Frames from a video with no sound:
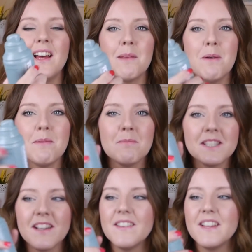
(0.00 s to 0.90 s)
The pump
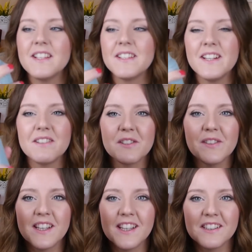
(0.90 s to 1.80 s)
is like this, and I was
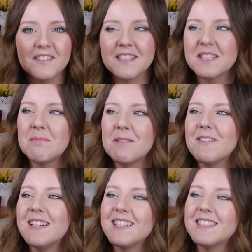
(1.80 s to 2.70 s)
thinking, oh, that's a bit
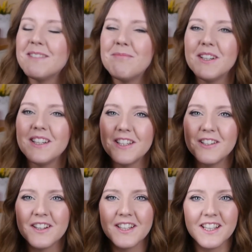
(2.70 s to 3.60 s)
weird, but you
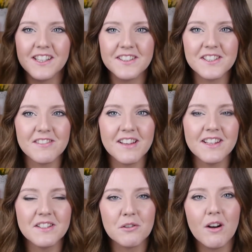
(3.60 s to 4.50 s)
kind of get used to it, and
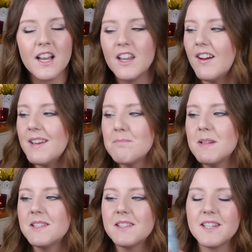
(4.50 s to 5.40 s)
it's quite a light
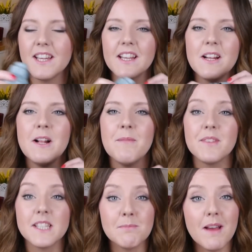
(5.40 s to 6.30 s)
misting.
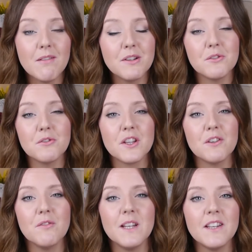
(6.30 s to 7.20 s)
The smell is also
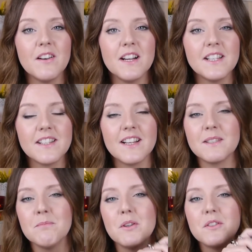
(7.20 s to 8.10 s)
really nice, as
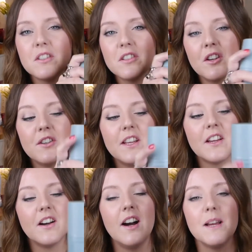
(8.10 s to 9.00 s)
most Toni &
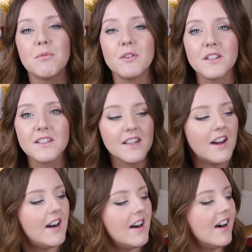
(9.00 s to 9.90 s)
Guy products
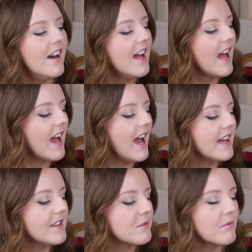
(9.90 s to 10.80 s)
are,
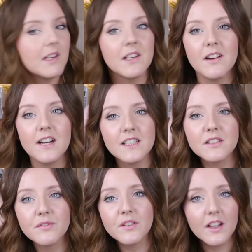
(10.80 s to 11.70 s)
and it's really
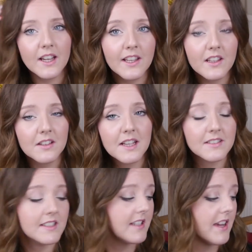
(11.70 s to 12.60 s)
nice for, like, as
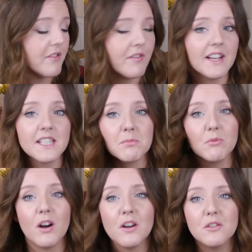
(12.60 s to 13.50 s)
I say, a flexible
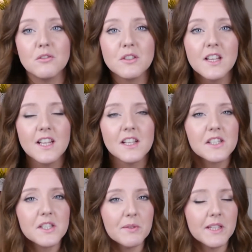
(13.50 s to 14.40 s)
hold.
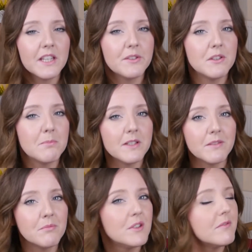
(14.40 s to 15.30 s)
So it gives you a bit
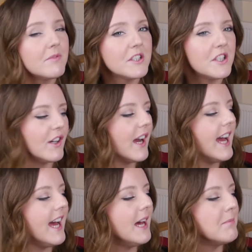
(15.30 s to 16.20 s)
of movement to your
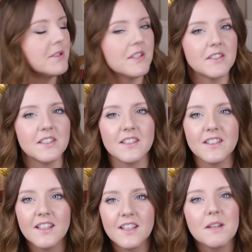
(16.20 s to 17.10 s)
hair but doesn't
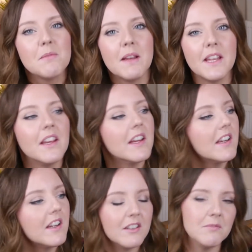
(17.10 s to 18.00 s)
make it
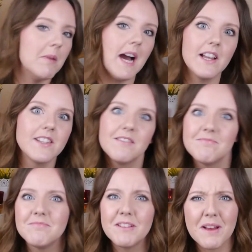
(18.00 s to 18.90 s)
go mad,
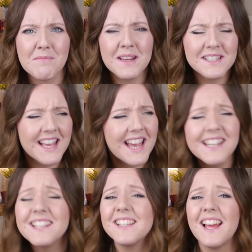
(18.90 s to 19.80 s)
if that makes
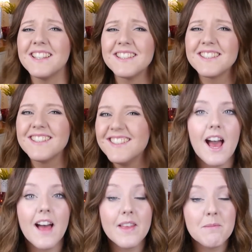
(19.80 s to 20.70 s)
any sense.
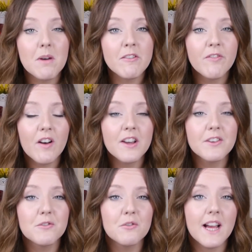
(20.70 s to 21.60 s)
And then my
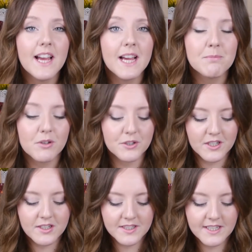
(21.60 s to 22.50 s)
final hair
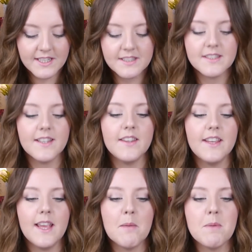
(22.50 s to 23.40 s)
product is
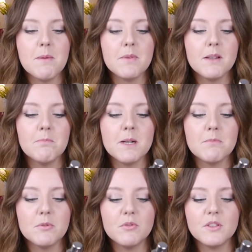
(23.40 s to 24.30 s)
the Bumble &
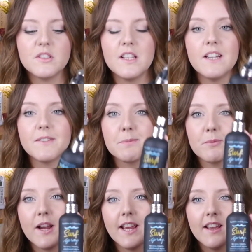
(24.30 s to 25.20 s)
Bumble Surf
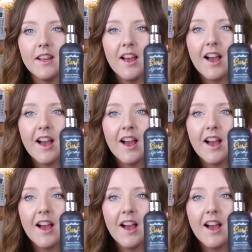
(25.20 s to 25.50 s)
Spray.